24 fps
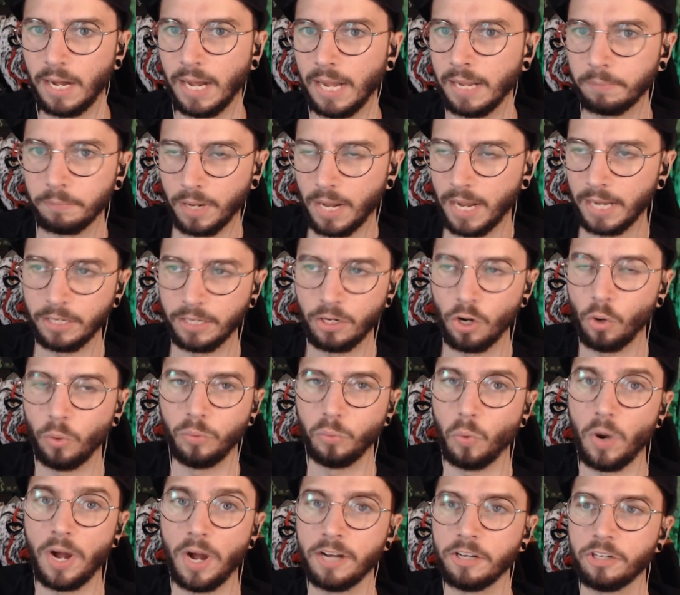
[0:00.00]
I'm, I go
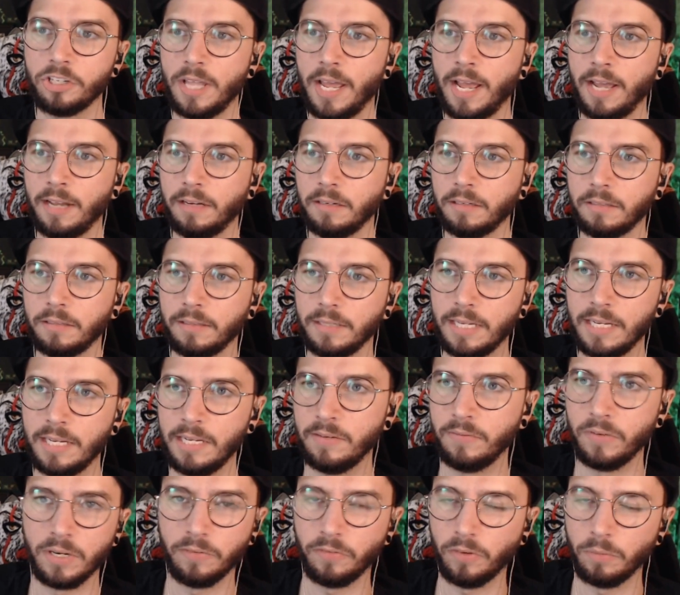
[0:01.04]
and watch that,
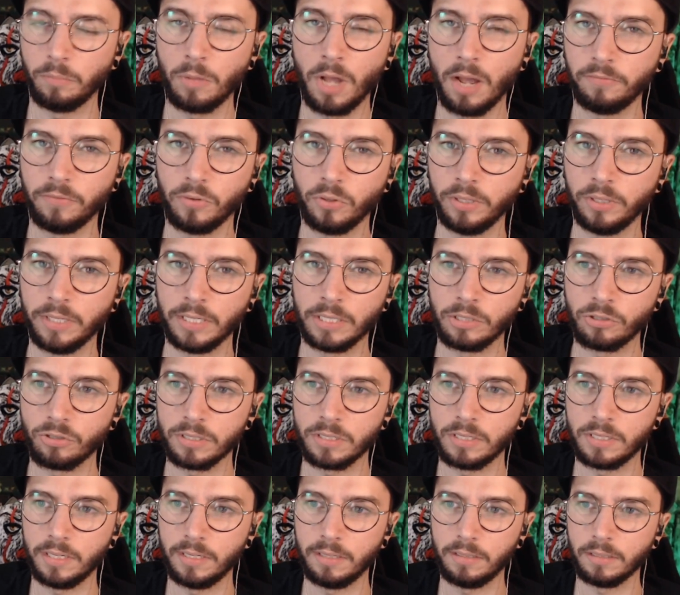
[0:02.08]
even if I'm not fully
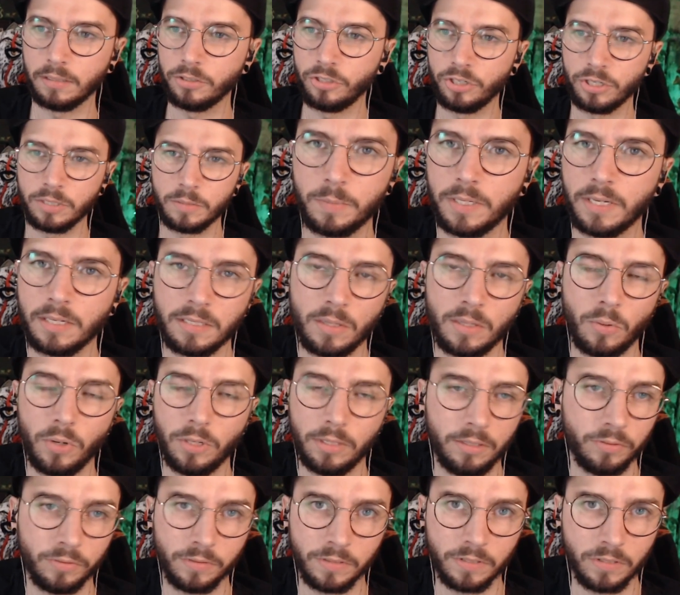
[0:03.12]
interested, just because I
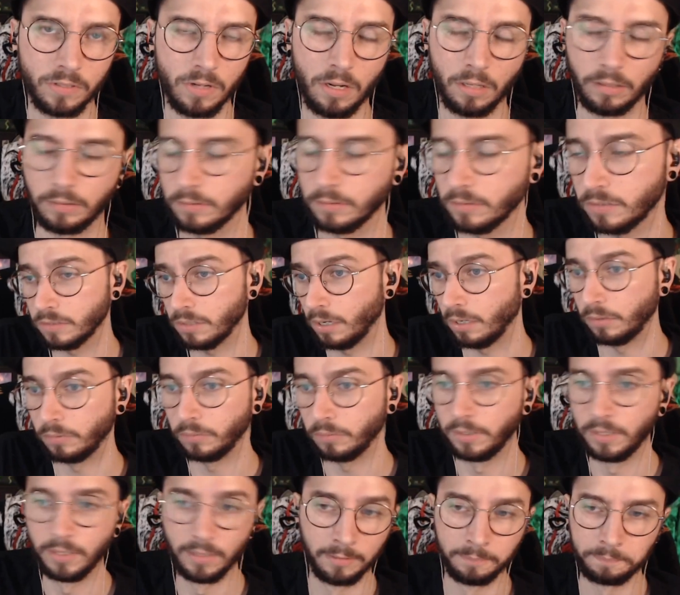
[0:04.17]
want to hear the song.
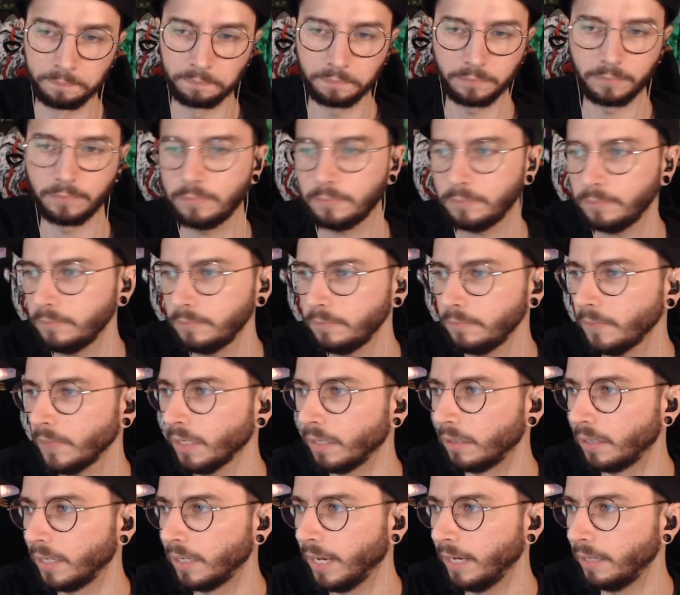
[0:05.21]
So
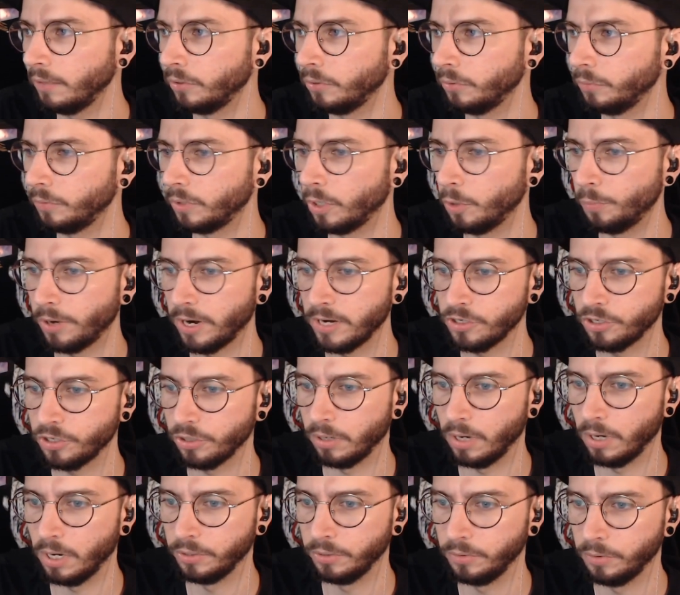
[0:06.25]
King Gnu, no
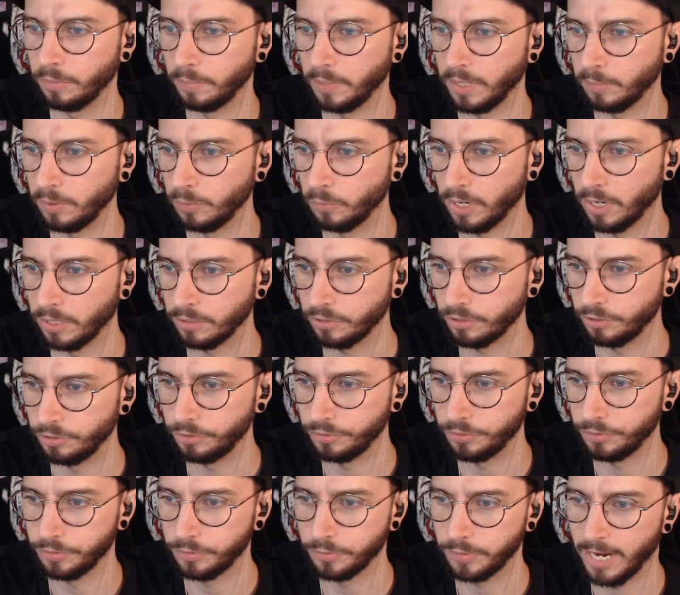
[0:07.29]
pressure on you to make me watch
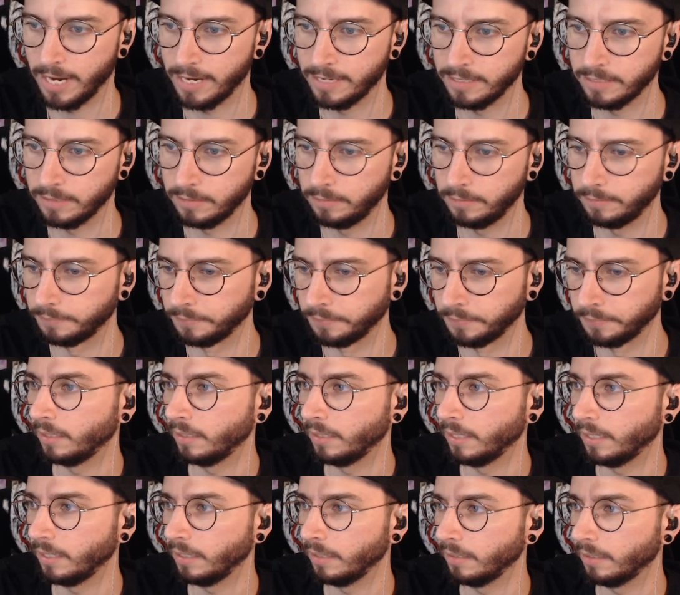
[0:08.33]
Jujutsu Kaisen. And
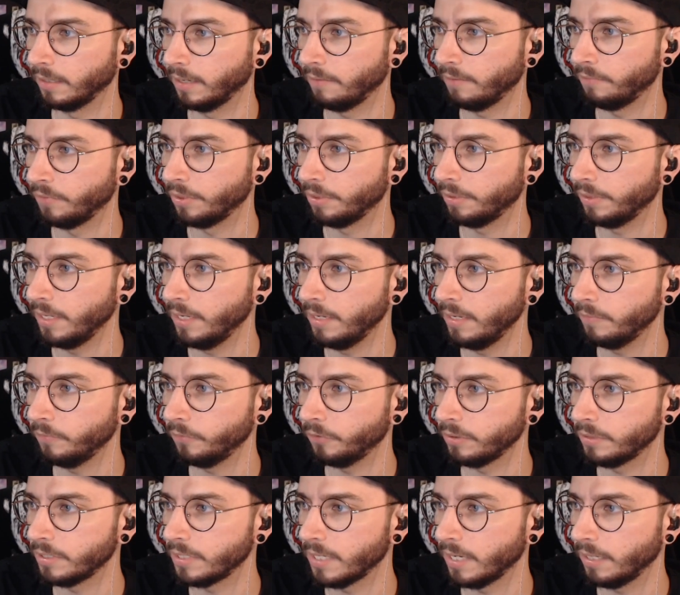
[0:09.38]
they have a theme
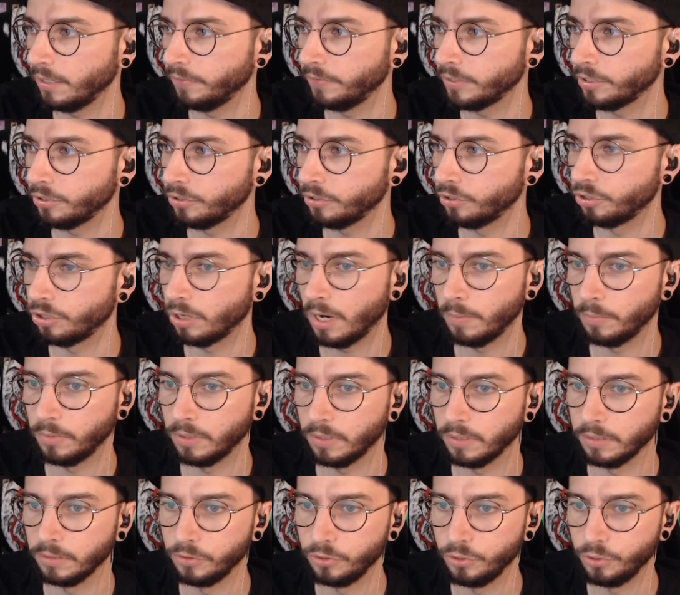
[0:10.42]
for television
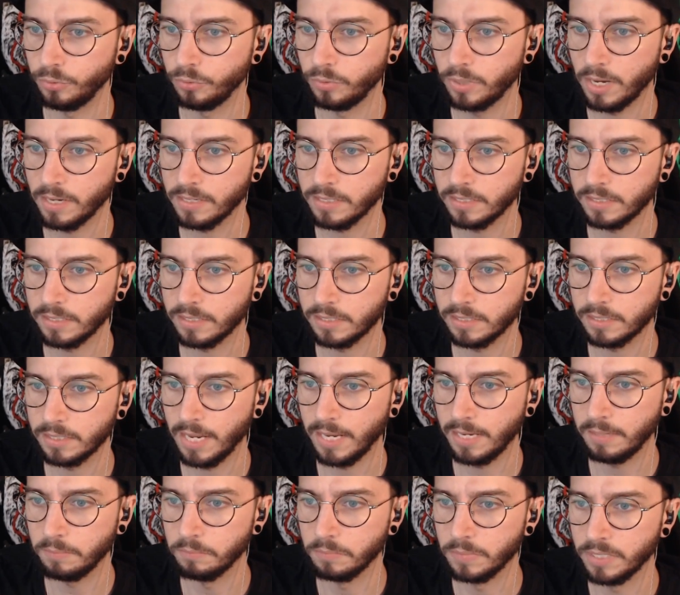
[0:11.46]
drama, Do Not
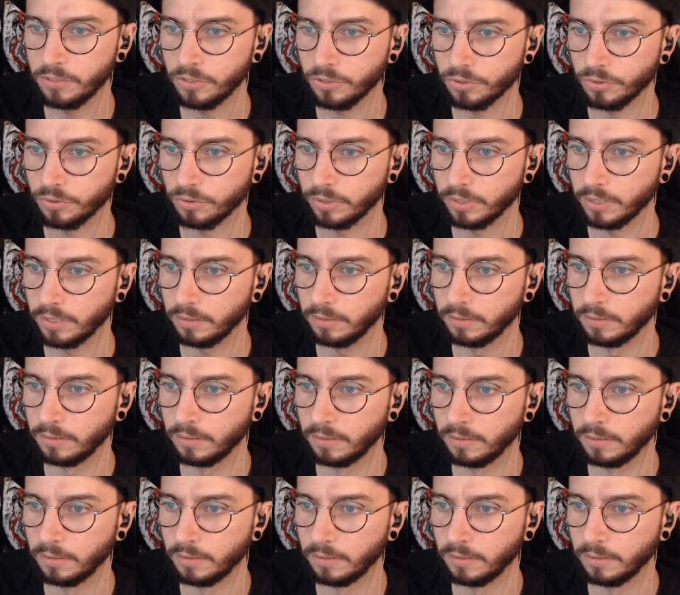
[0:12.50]
Say Mystery,